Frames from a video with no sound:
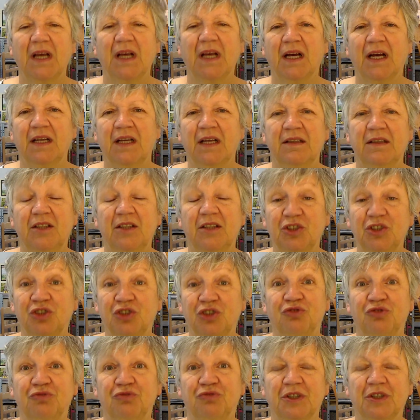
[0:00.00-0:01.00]
and this
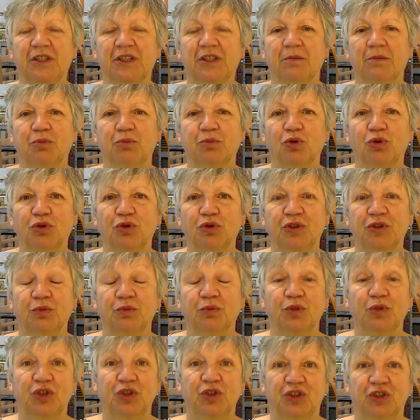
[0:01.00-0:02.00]
is really
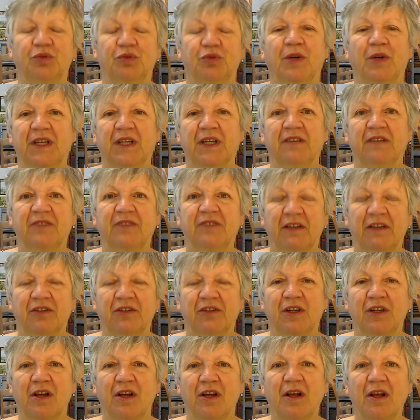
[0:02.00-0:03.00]
important, which is why I've
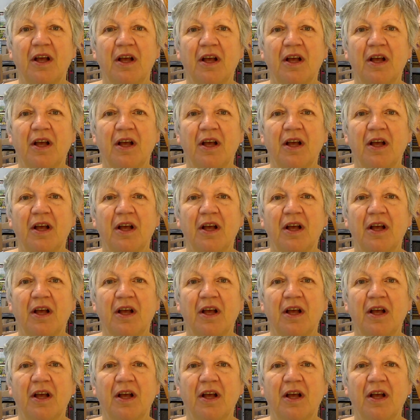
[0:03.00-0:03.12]
given it